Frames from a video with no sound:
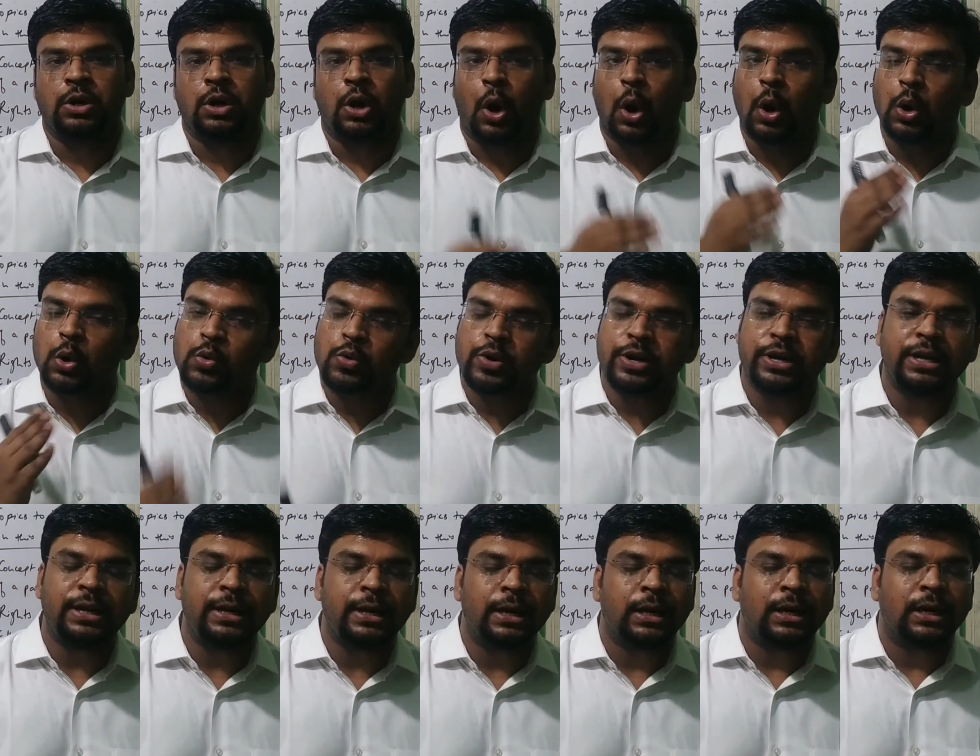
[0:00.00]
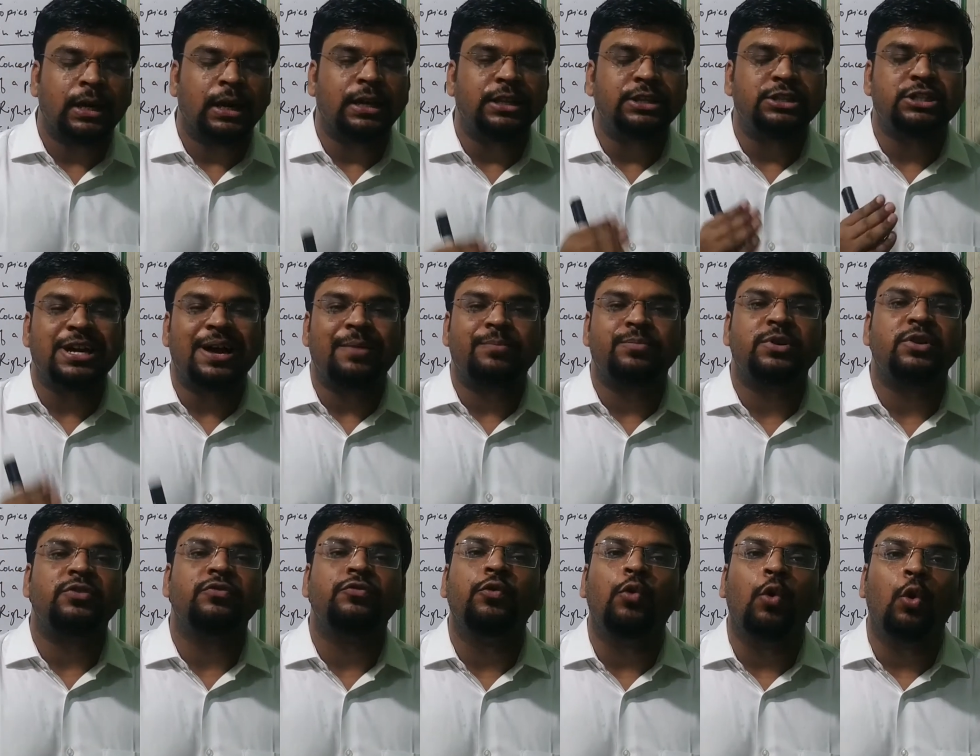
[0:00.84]
Already in chapter
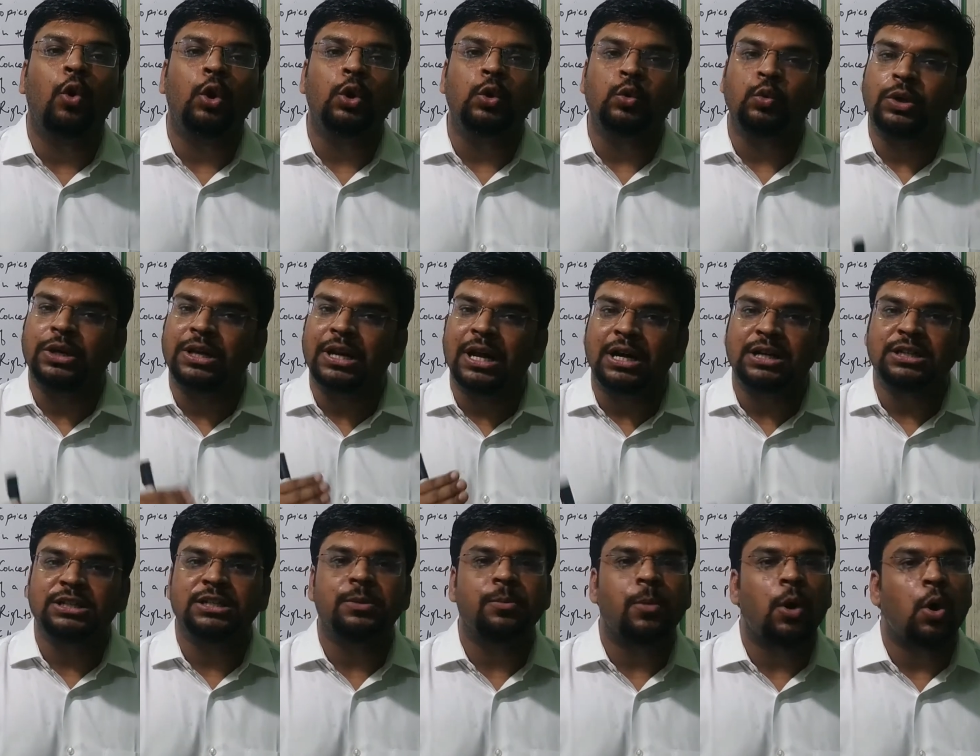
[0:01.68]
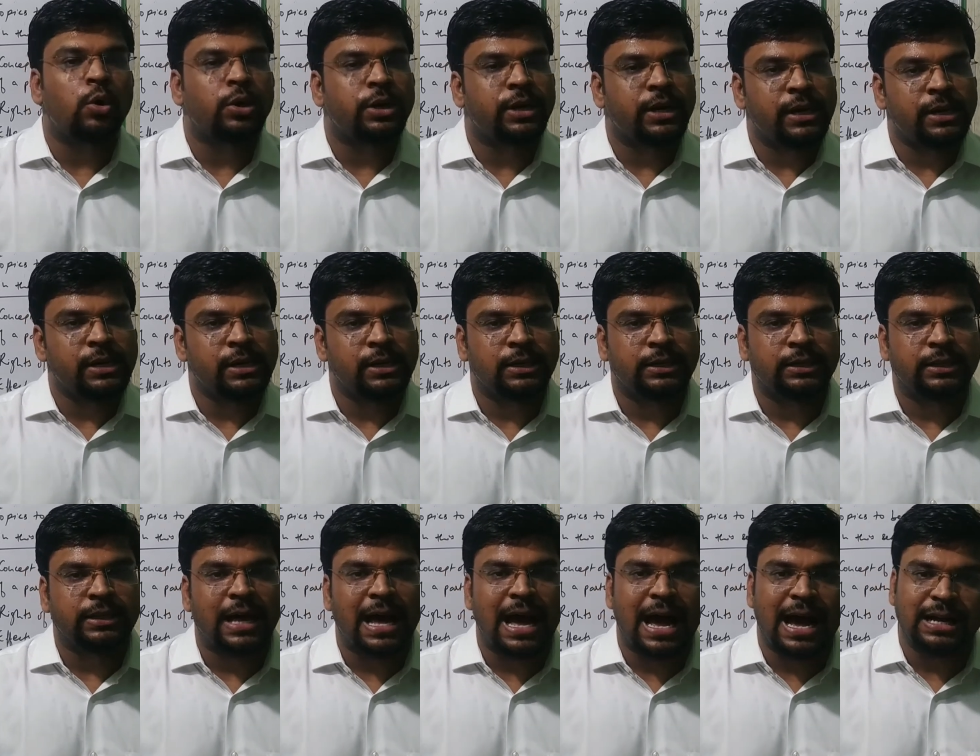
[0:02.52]
4 we learnt about it,
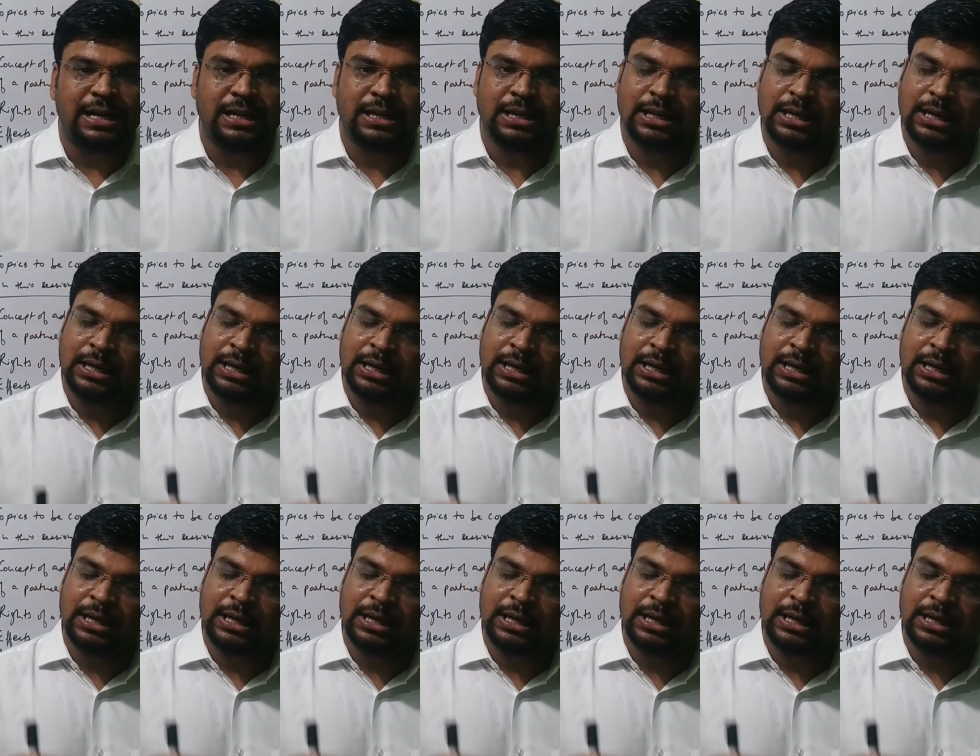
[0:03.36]
that